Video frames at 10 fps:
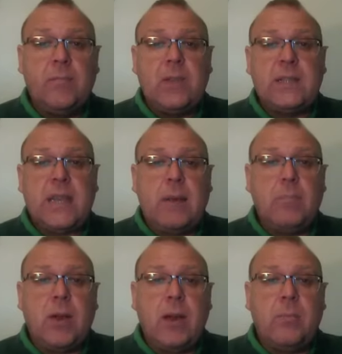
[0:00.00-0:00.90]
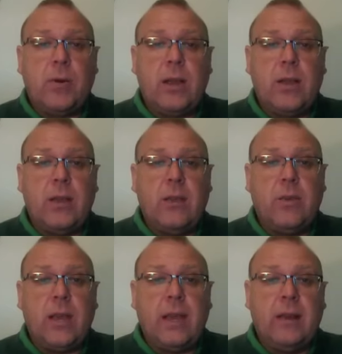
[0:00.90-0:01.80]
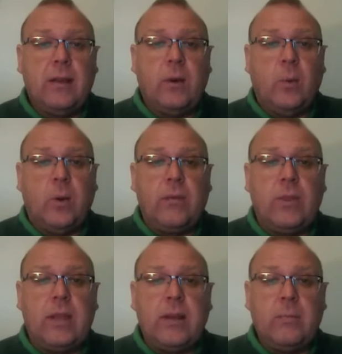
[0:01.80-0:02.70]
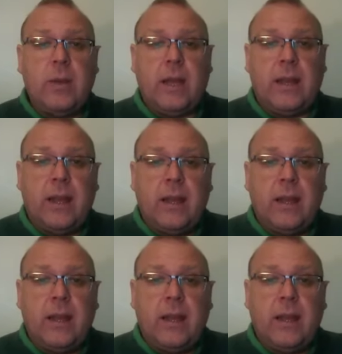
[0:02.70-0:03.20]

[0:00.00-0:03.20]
Send me, I pray thee, one of the young men